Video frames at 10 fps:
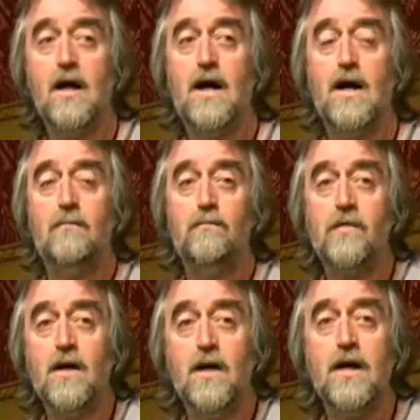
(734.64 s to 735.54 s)
Um,
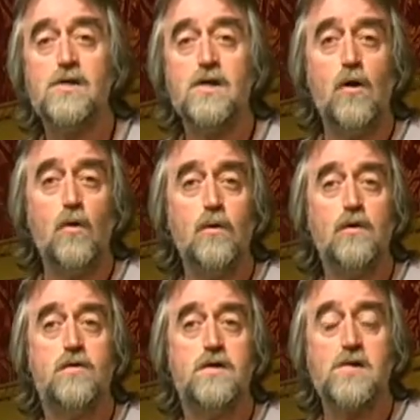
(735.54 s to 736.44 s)
it's an
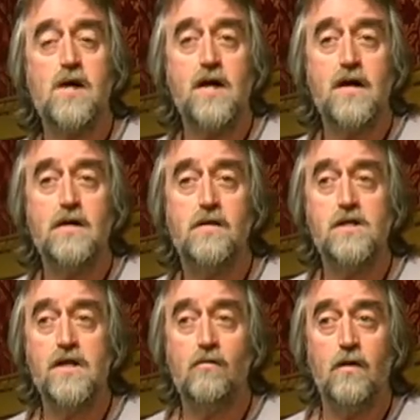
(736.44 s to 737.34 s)
old design that,
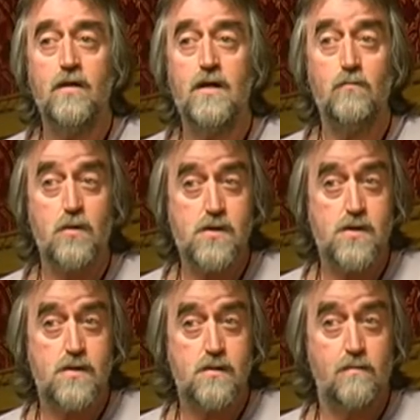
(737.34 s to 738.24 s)
General, that
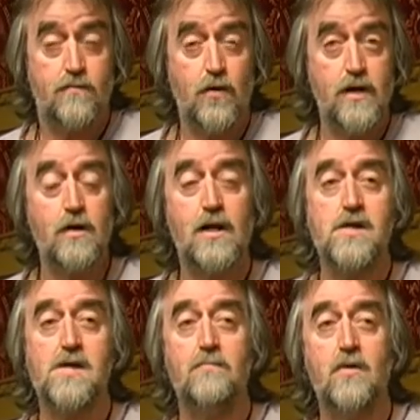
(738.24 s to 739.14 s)
was for a nuclear
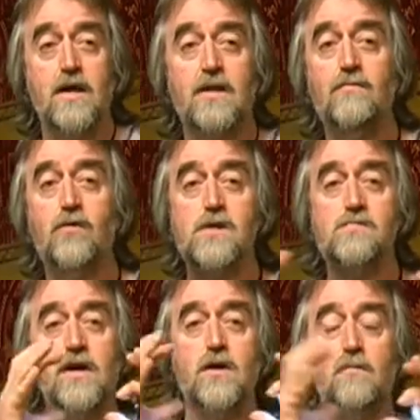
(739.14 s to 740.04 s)
submarine, therefore it's
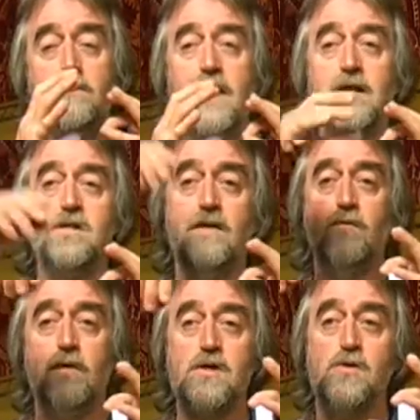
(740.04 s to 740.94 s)
very compact,
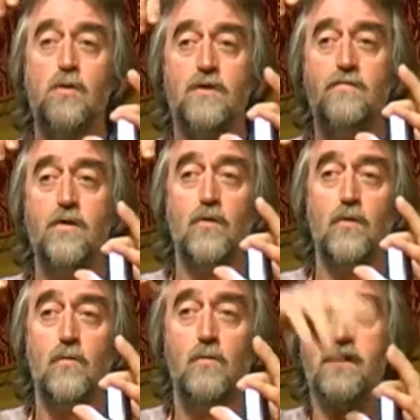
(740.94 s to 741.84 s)
therefore they stored the fuel.
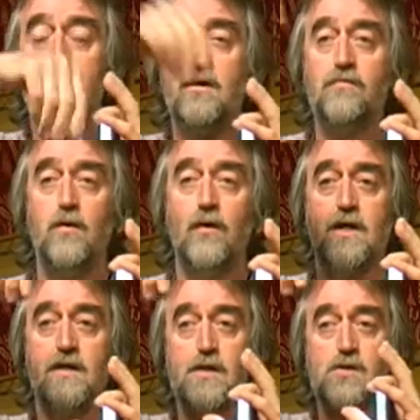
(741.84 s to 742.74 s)
When they refueled
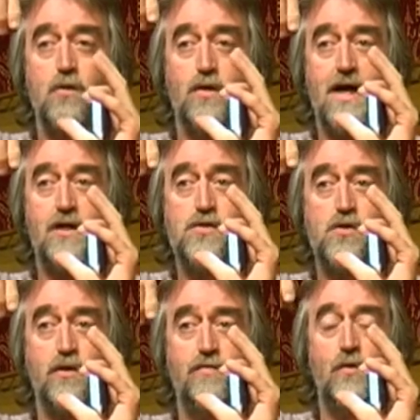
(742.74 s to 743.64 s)
it, they stored, had to
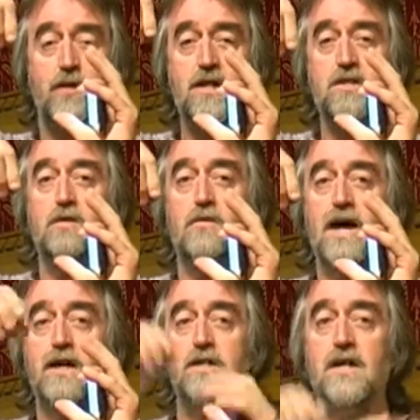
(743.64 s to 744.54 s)
store the fuel near to the
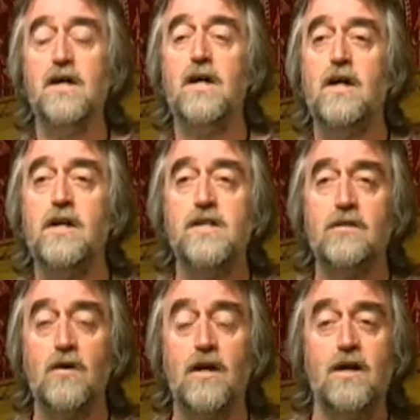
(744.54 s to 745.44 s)
reactor.
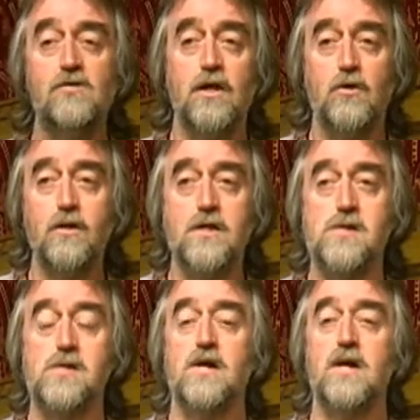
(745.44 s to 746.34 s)
General Electric took this
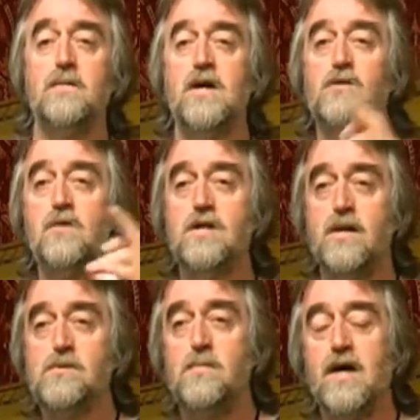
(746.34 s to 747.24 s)
design, made it three
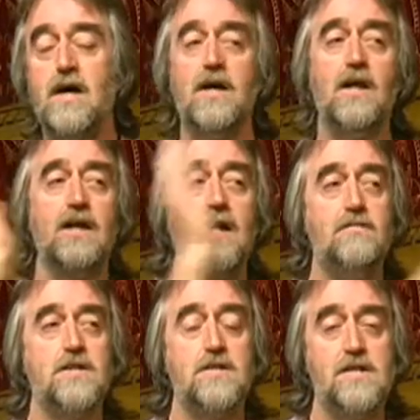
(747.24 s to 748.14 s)
times bigger, gave
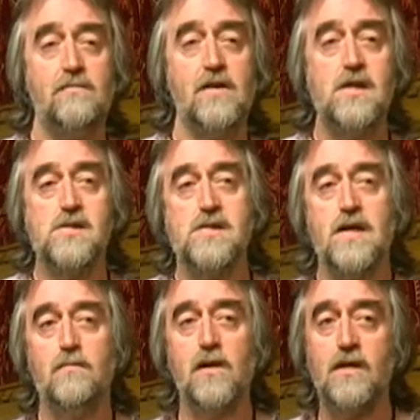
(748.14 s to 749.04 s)
it to the Japanese and
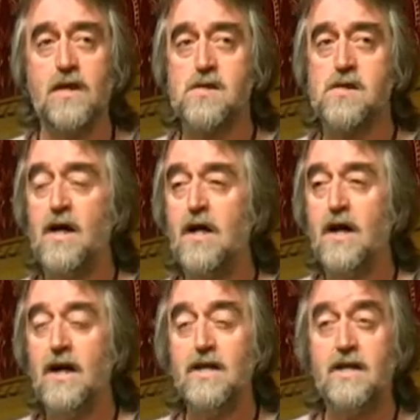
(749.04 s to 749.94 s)
said, build this.
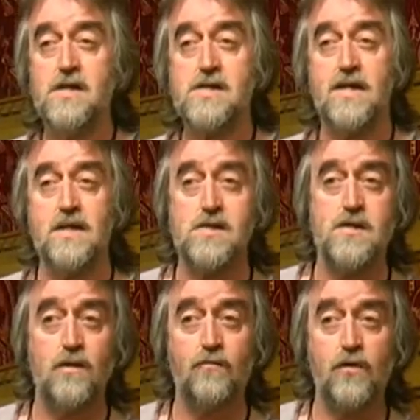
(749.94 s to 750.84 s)
I didn't understand this
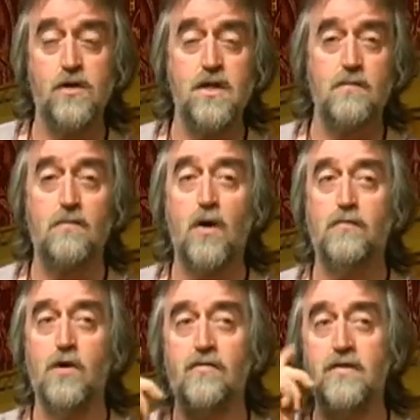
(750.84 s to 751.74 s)
until Fukushima
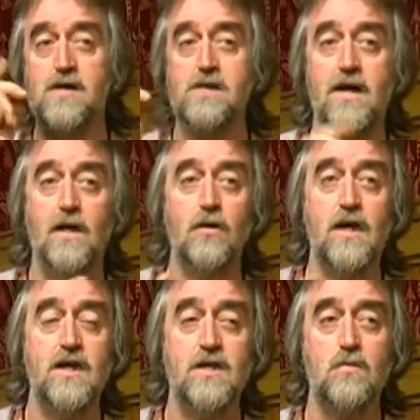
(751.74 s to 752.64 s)
popped off and I started
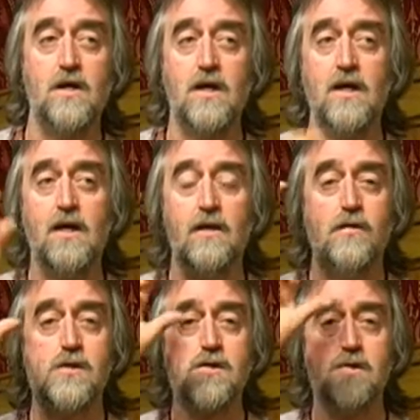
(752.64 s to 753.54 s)
looking into it.
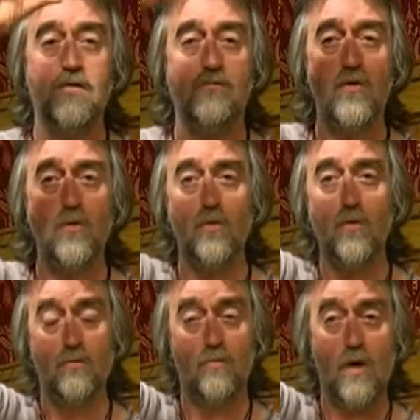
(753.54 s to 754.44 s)
The, the,
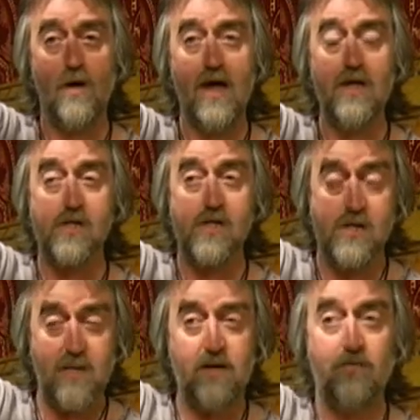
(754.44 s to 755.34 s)
fuel, the
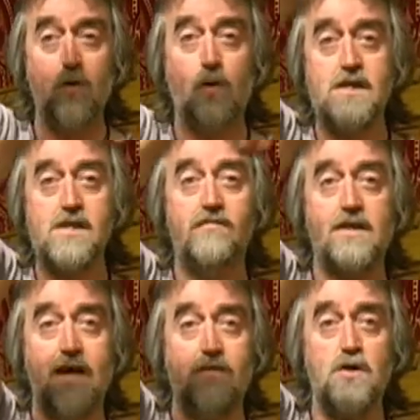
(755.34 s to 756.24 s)
spent fuel is
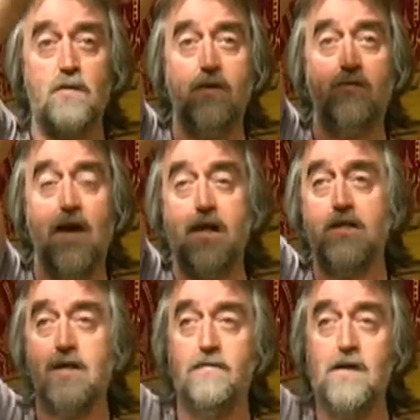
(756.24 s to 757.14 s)
lifted out the top of the
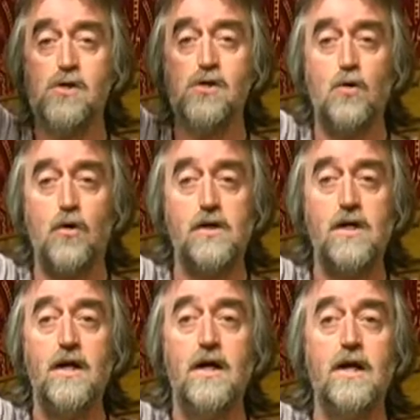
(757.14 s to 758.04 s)
reactor and then stored
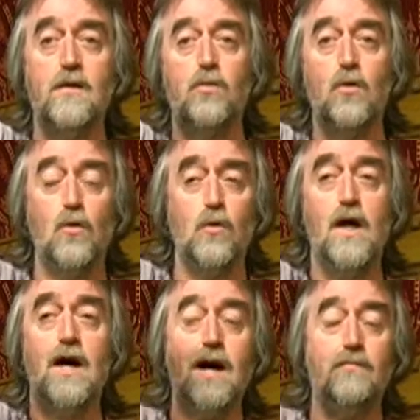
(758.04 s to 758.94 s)
in a pool
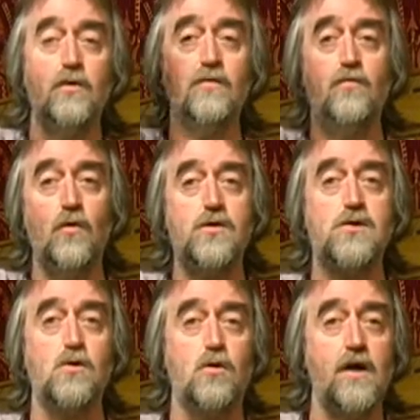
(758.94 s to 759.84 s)
up on the fourth
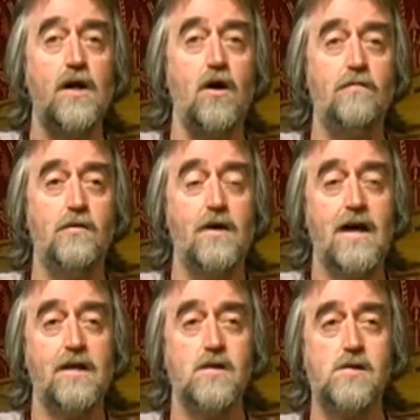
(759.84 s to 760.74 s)
story of the
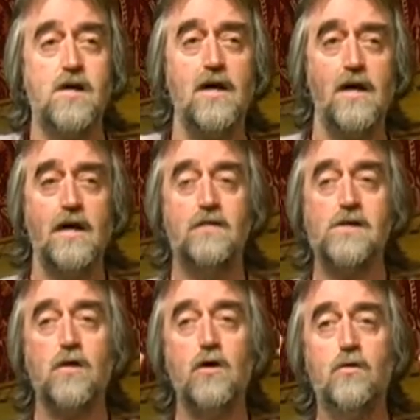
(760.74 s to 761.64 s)
reactors. Now these
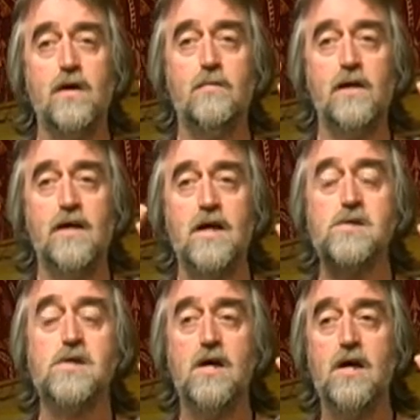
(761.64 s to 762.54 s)
are concrete
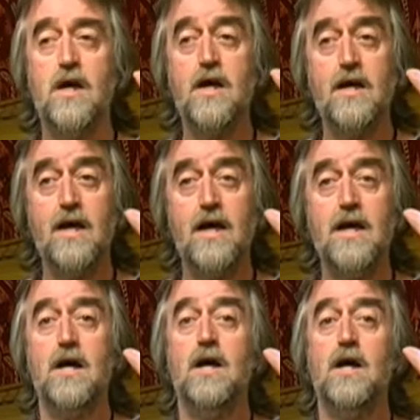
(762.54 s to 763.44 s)
buildings in
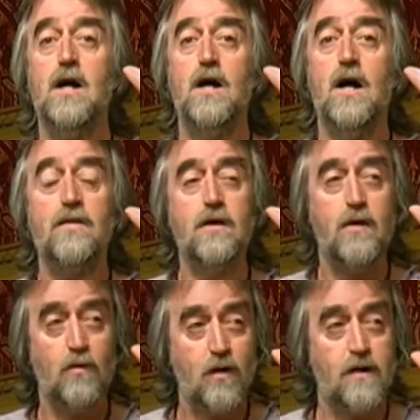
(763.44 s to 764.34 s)
a, I think
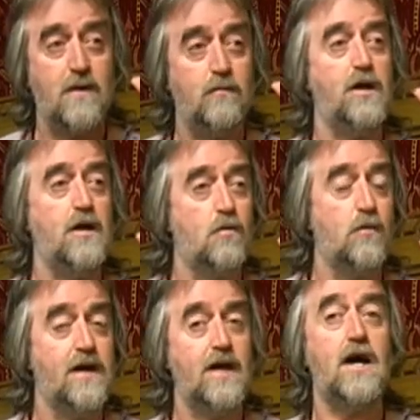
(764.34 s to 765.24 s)
we will all admit we know
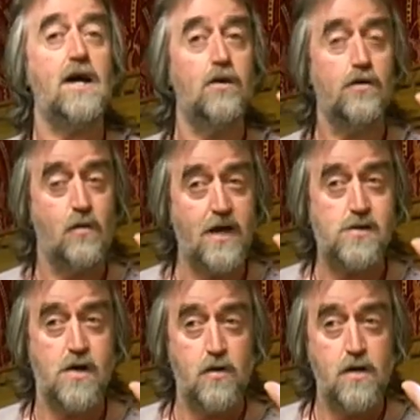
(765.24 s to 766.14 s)
already, an earthquake
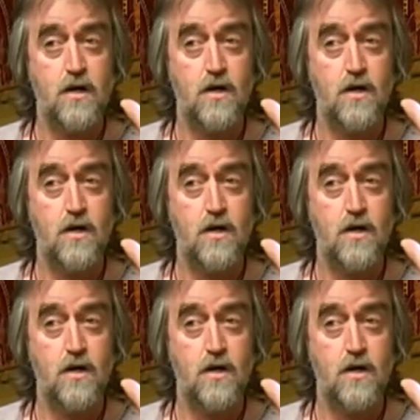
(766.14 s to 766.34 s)
zone.